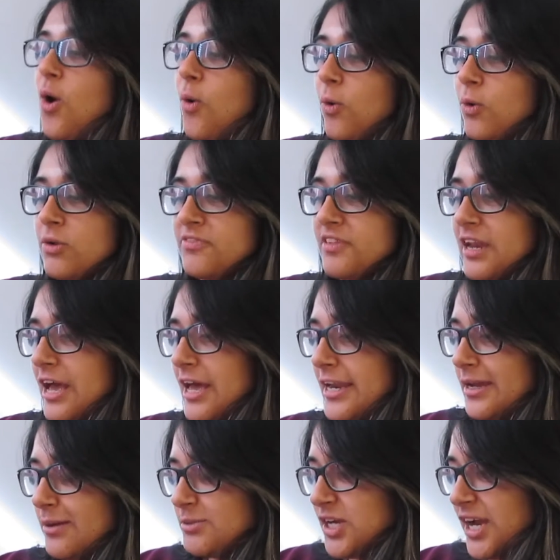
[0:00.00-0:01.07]
all of the
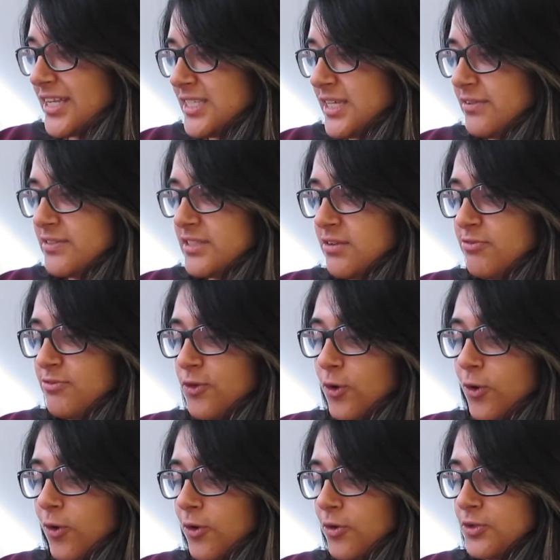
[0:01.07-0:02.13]
learning objectives
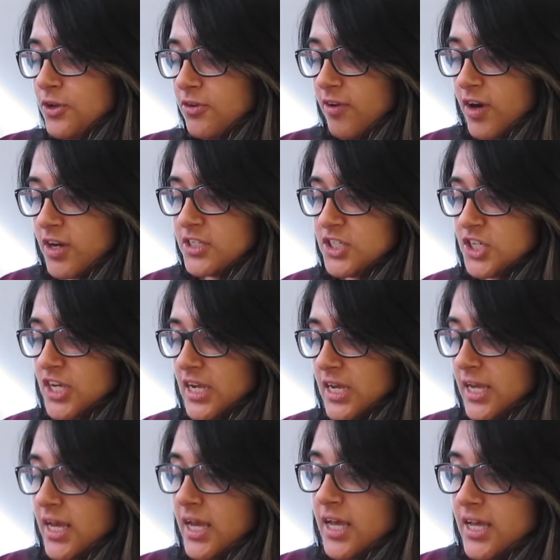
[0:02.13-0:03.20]
for
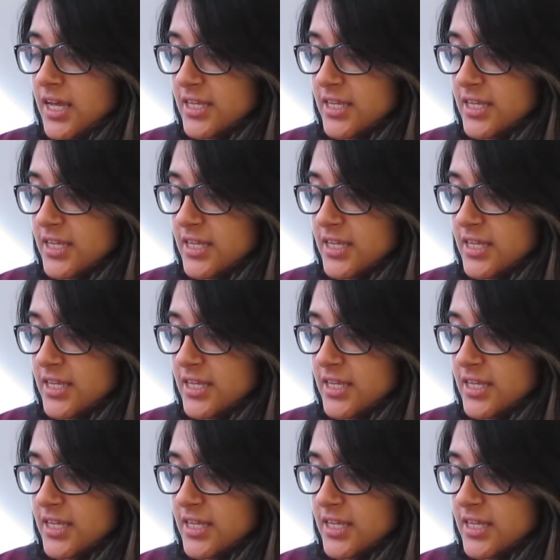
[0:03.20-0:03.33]
neurology,